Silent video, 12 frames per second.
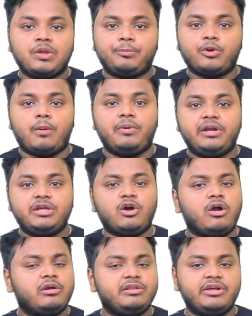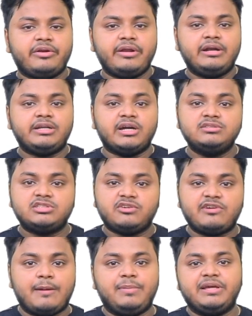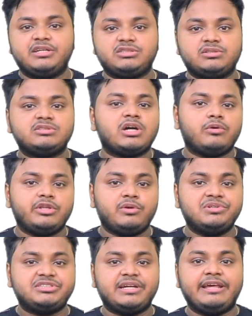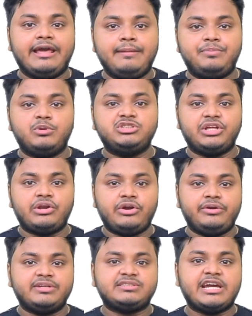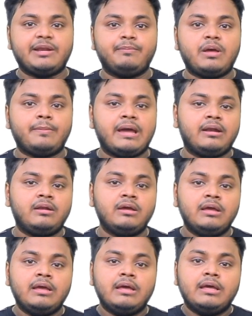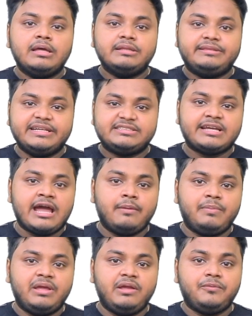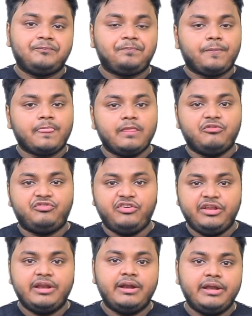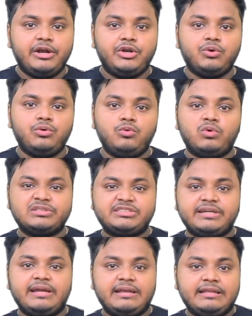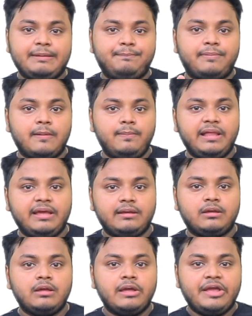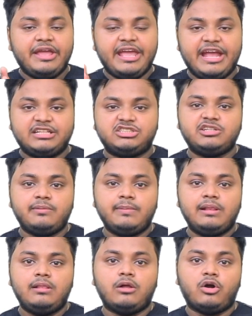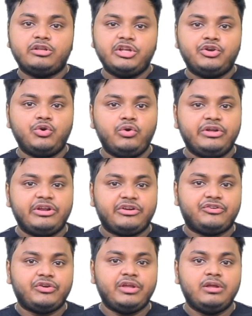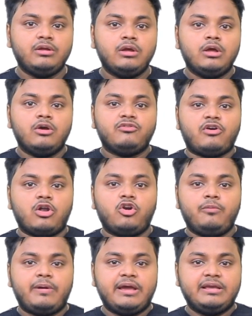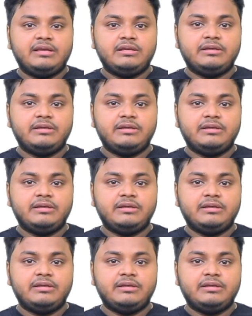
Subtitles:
property, or there are tons of applications out there which can help you generate a sitemap, and this can be feeded into, once again, the public HTML or the root directory, followed by